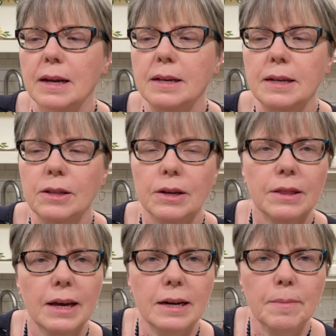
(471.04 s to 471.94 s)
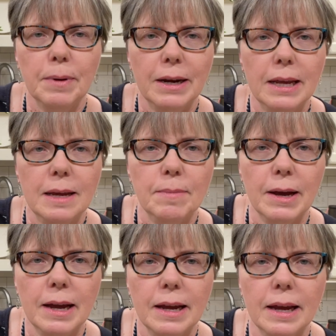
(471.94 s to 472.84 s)
I did look that up on
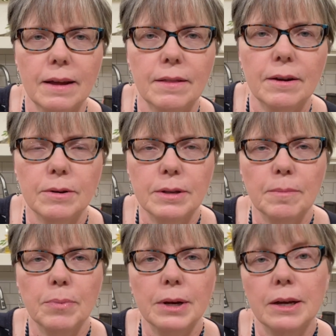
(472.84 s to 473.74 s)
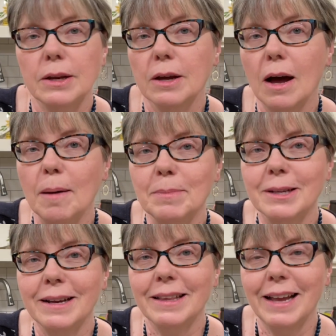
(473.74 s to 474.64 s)
eBay and there's some pretty good comps on